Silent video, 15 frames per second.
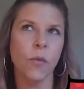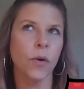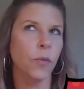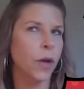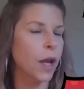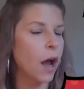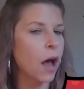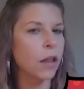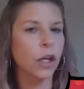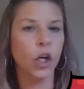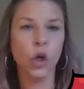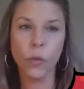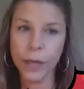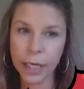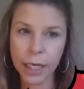When we all
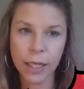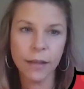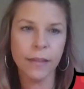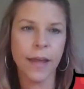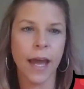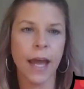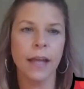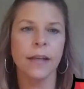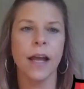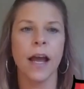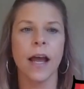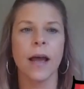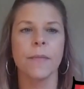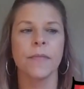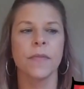agree that
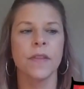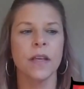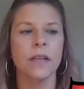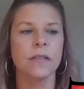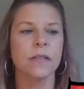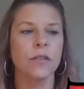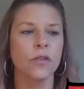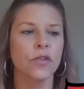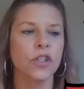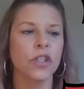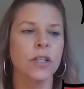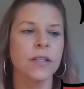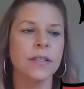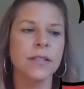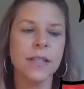the
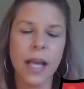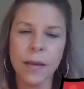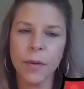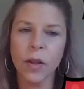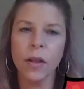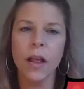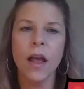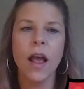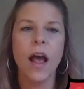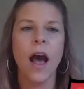solution is stable,